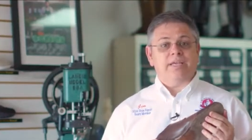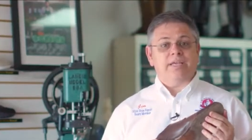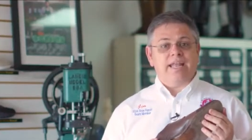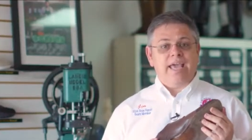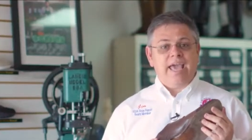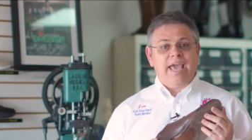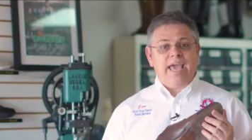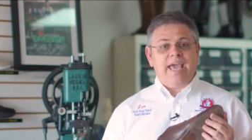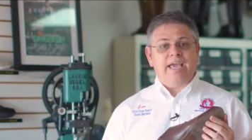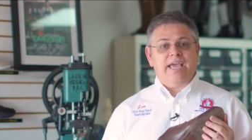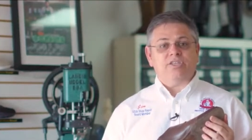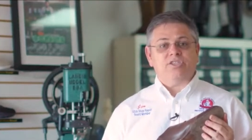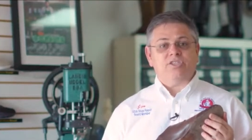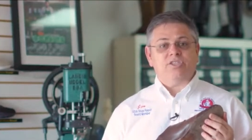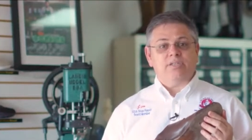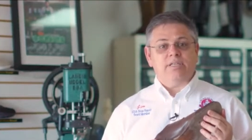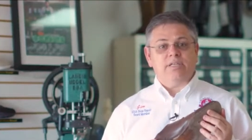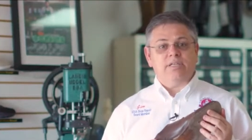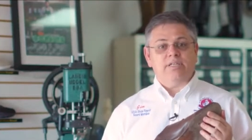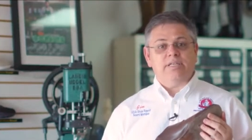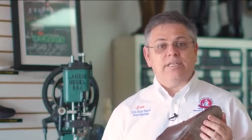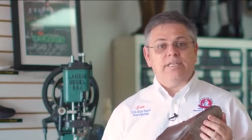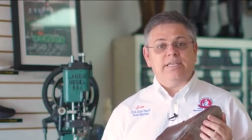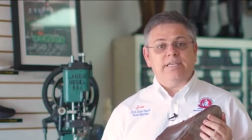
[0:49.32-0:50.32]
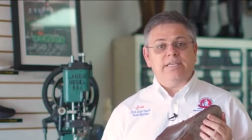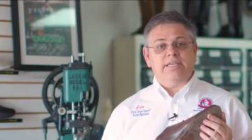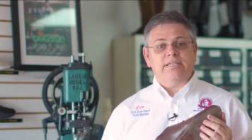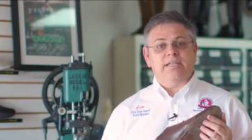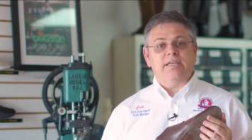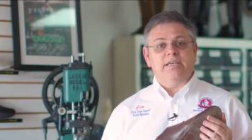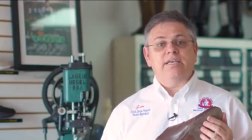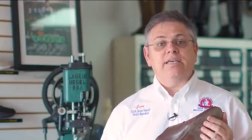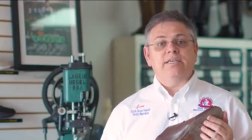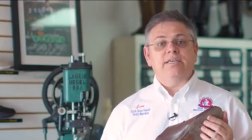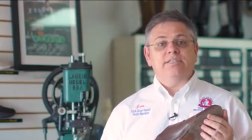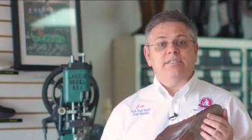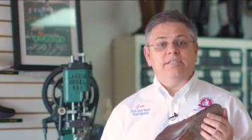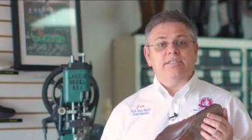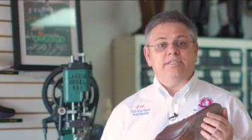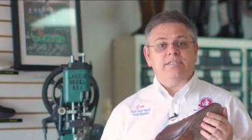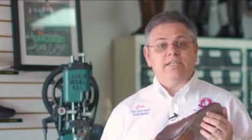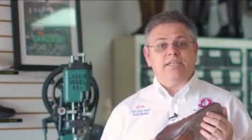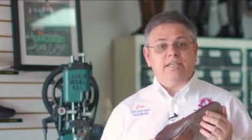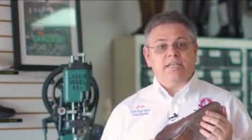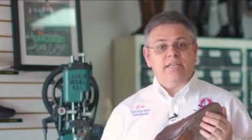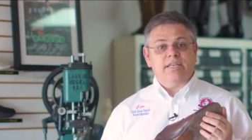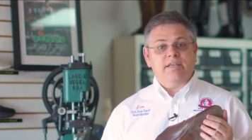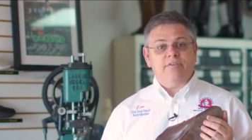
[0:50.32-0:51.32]
can actually lead to
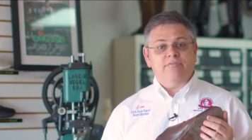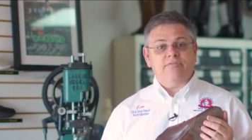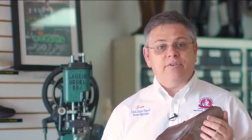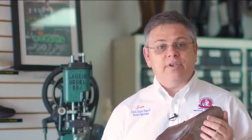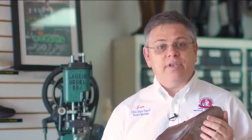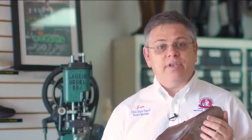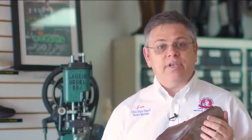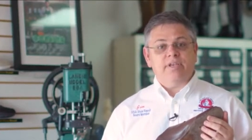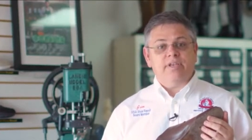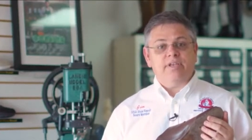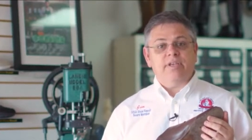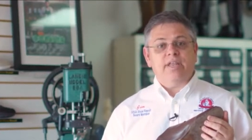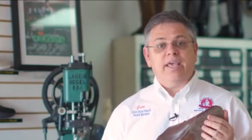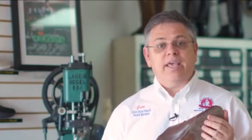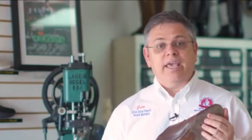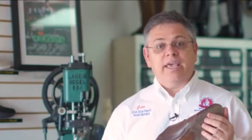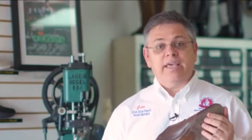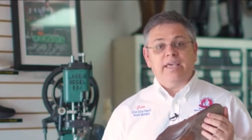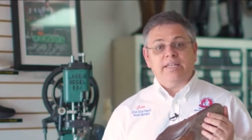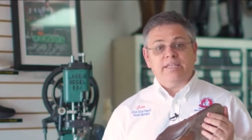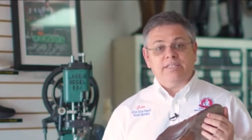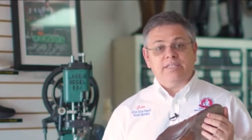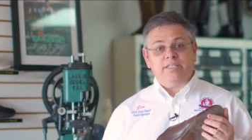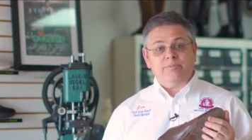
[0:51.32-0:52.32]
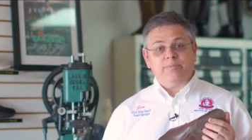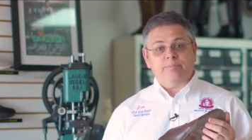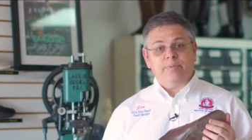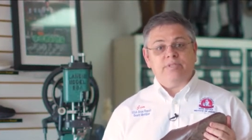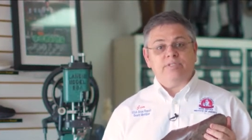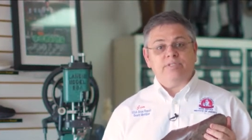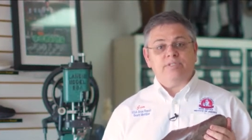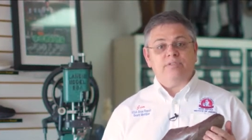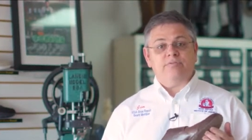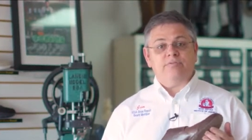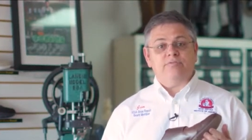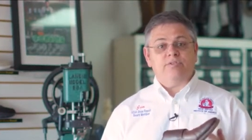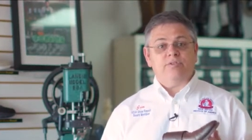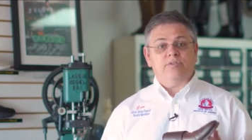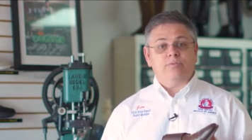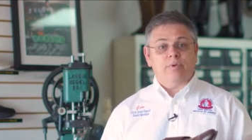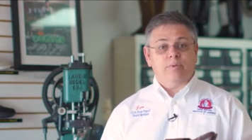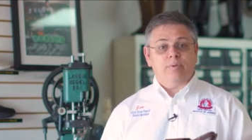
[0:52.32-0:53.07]
significant and expensive to